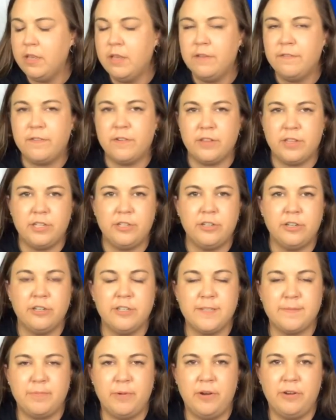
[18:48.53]
For the
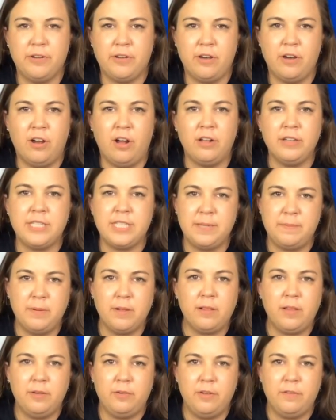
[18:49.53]
nurse protocol,
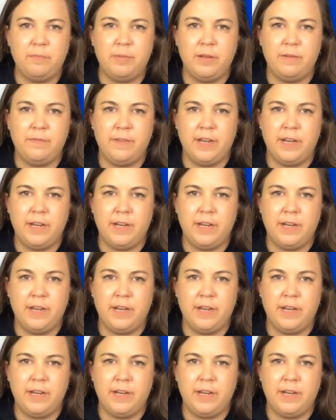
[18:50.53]
typically we've been